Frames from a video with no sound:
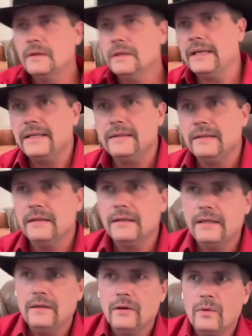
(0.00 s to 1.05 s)

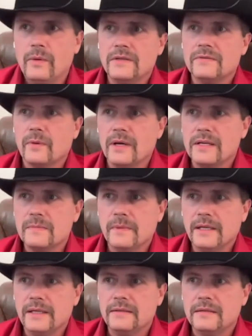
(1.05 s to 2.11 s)
he always raised
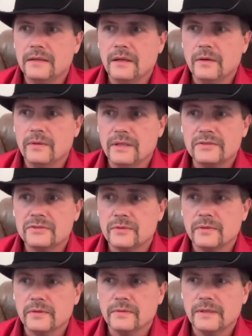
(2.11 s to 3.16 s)
me to know this
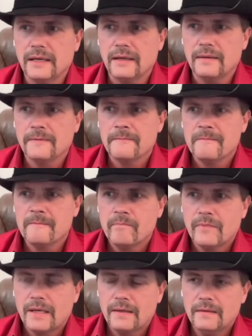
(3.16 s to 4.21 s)
truth, that
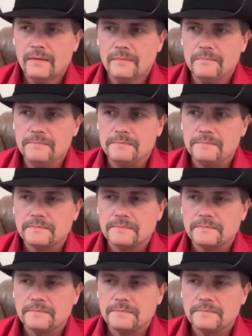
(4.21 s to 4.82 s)
um